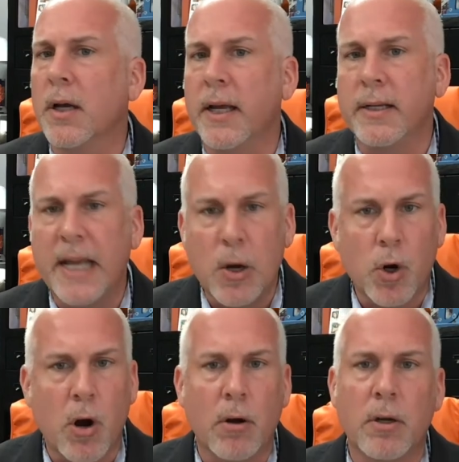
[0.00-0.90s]
a Dale
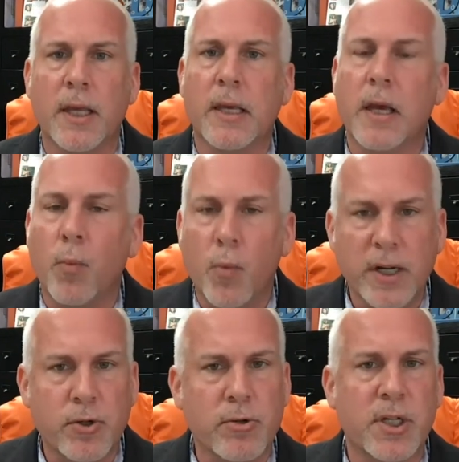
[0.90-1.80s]
Carnegie, a
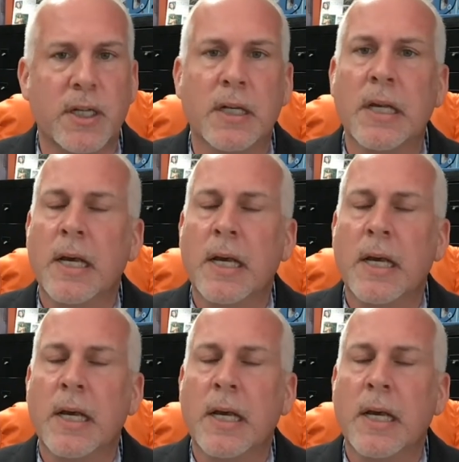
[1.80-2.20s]
Richardson.